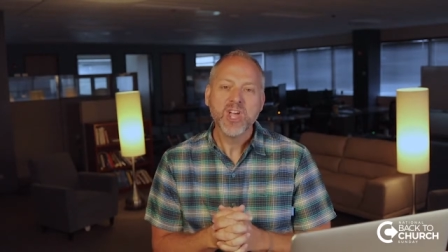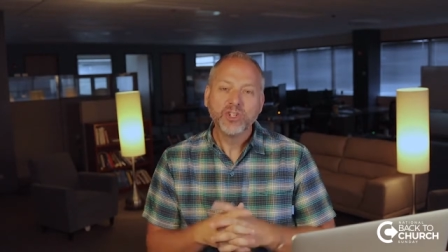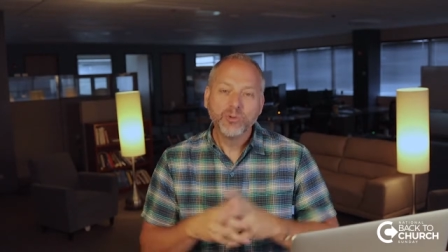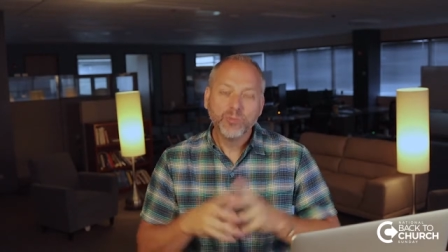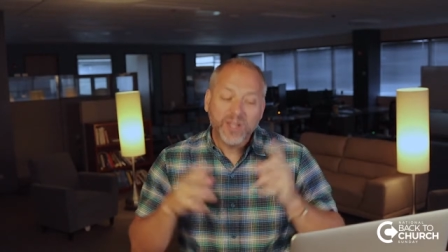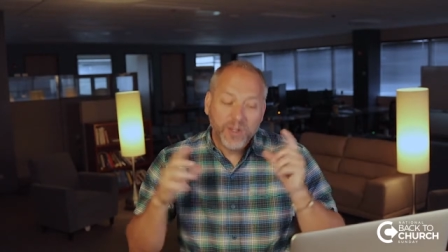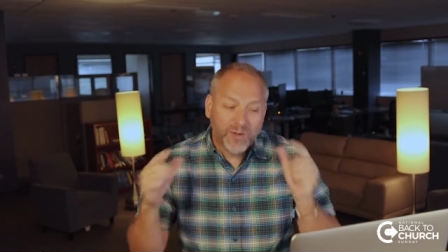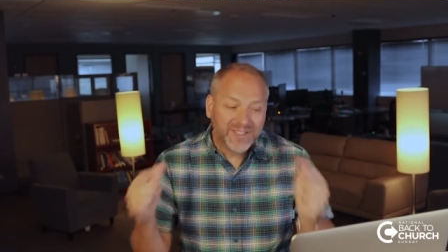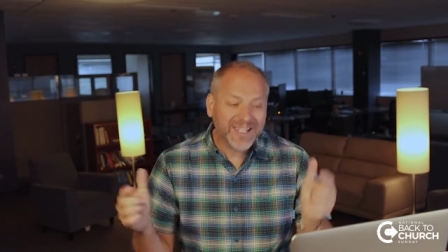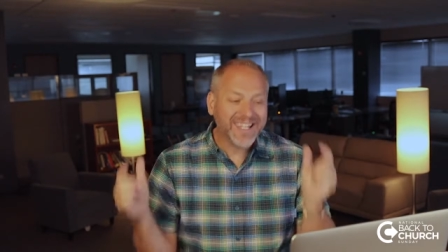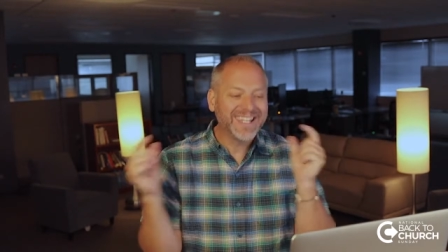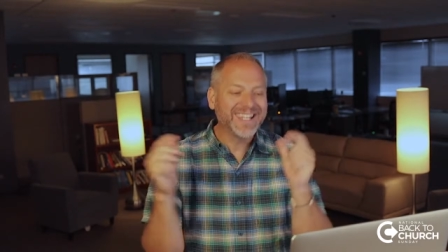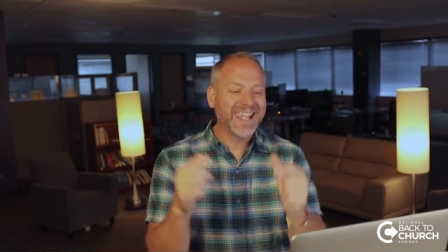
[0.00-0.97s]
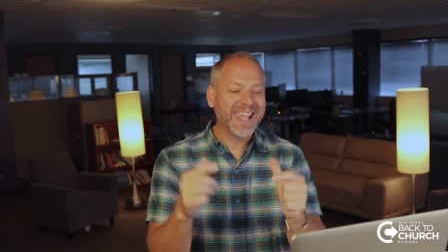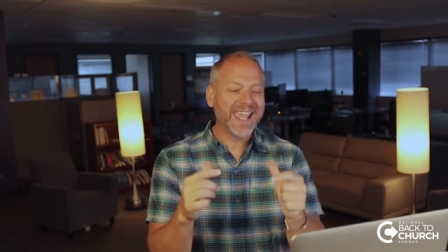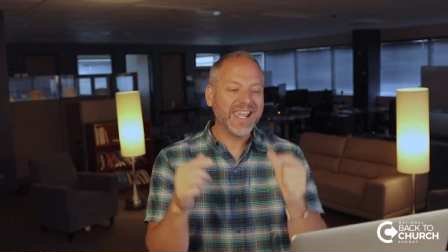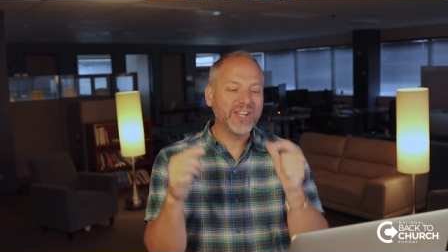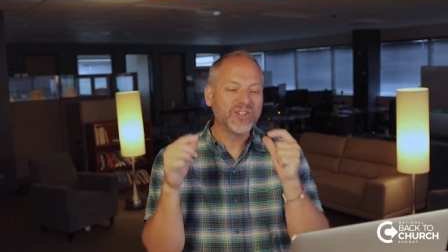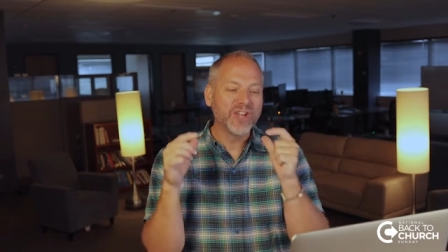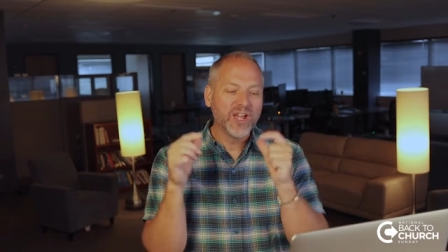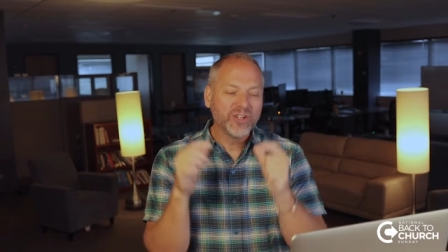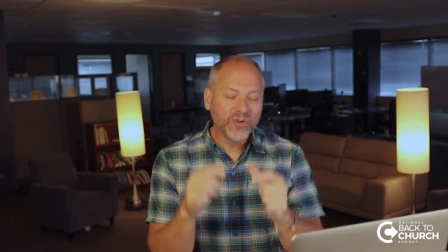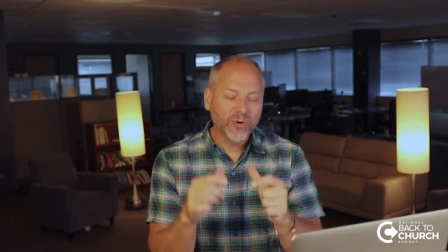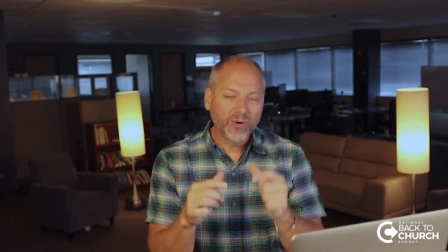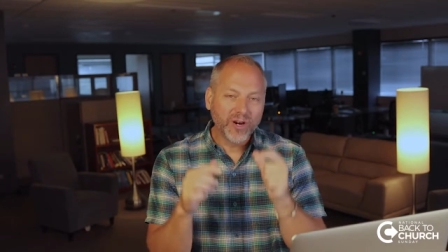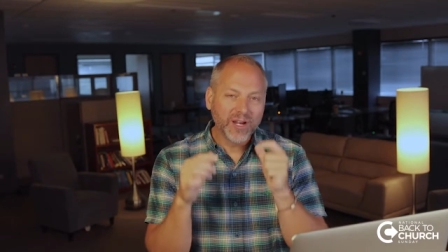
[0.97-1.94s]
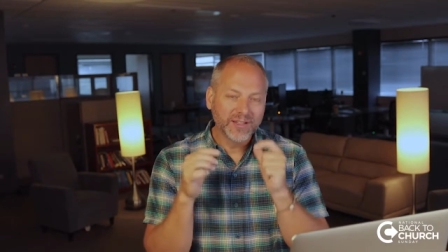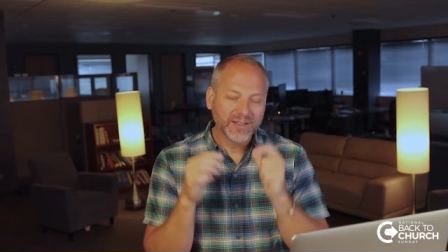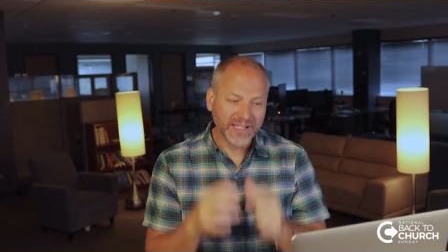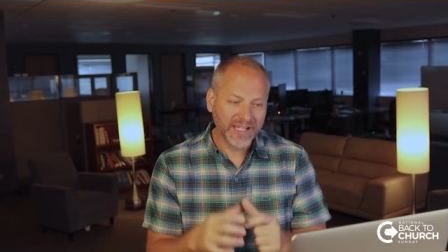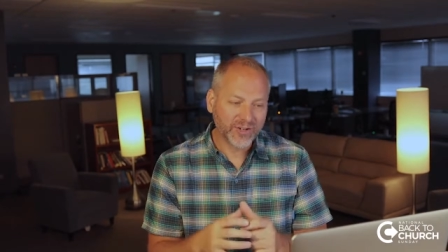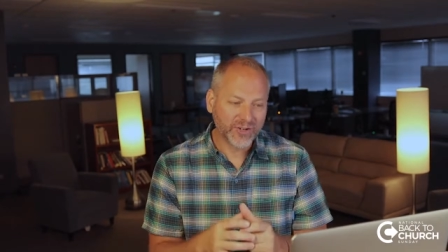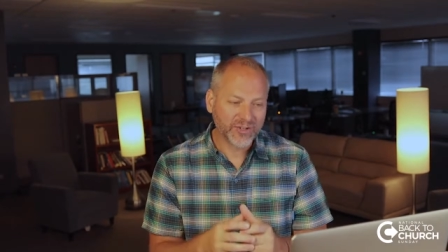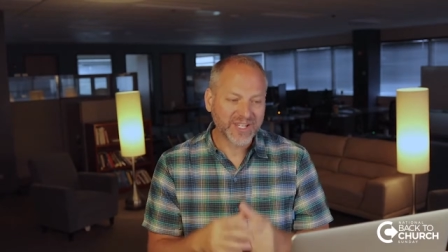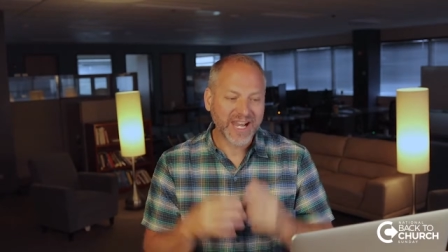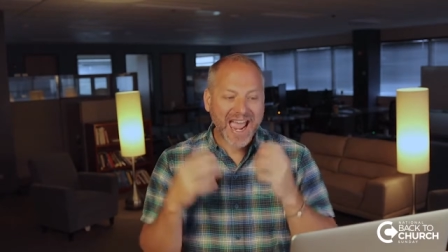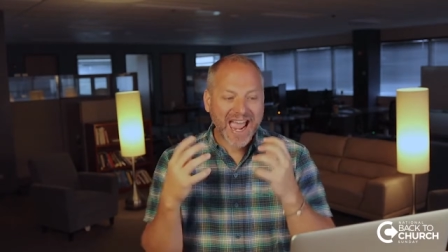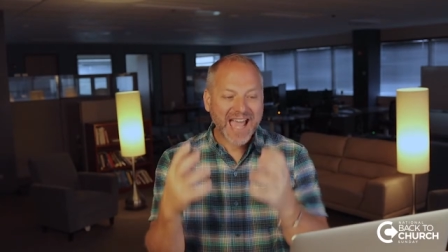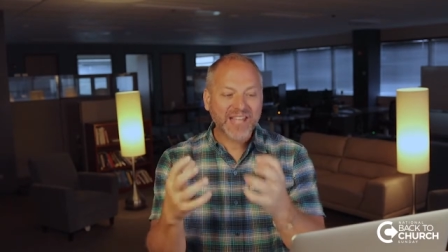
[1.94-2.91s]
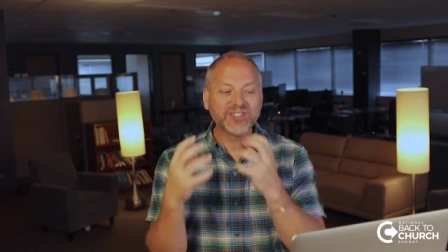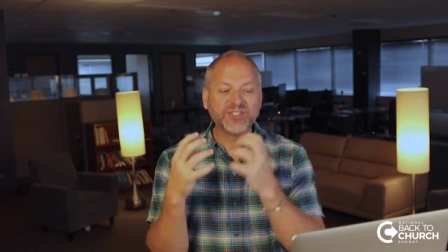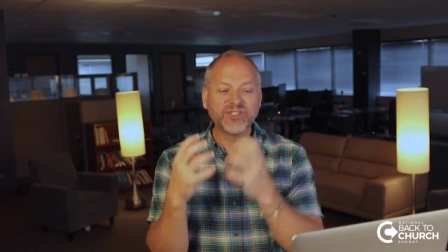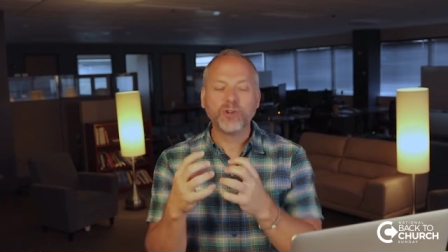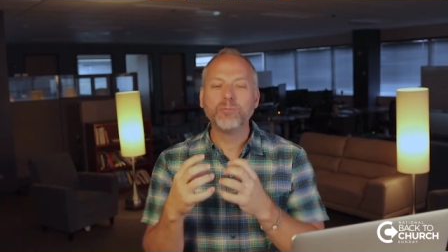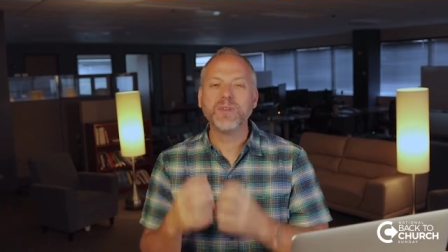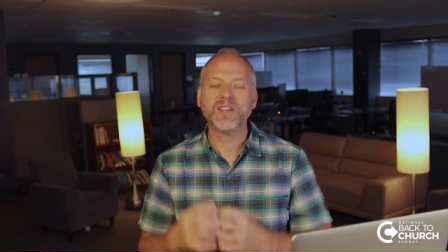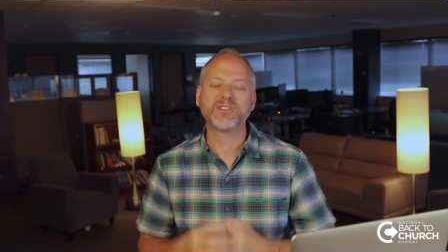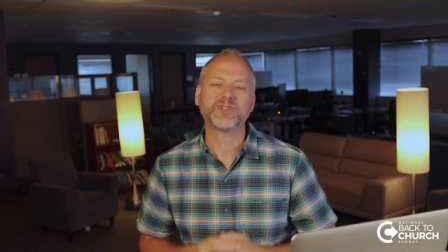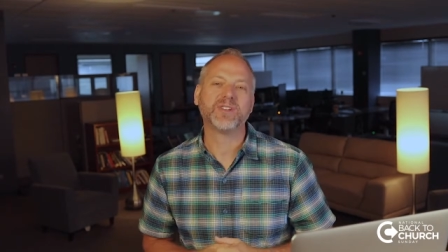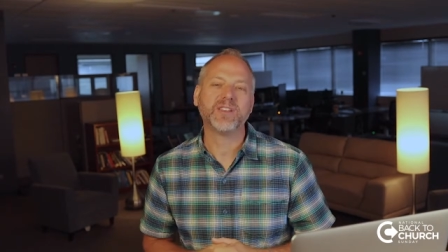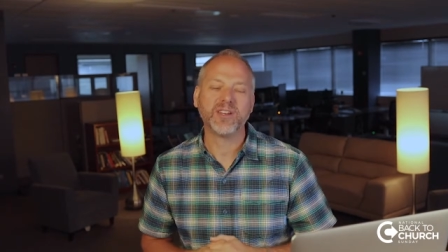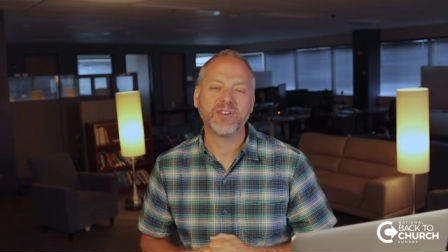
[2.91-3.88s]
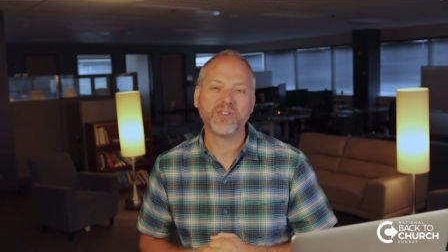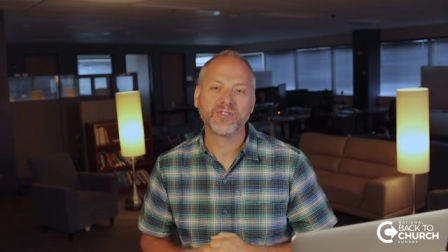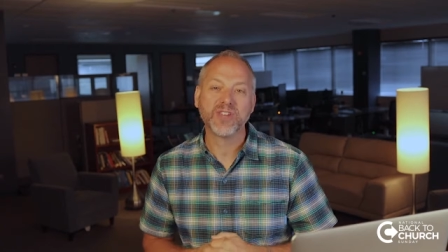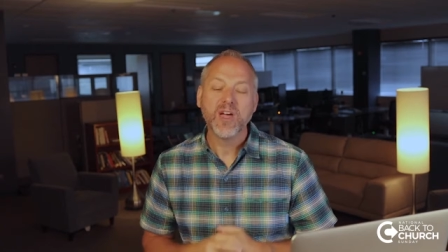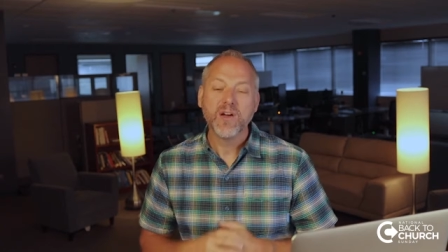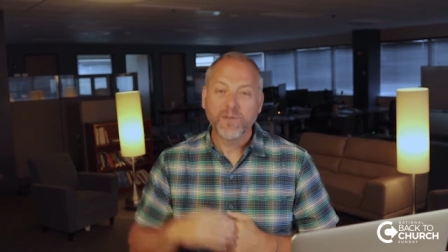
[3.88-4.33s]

you really want to engage your leaders and ask your ministry leaders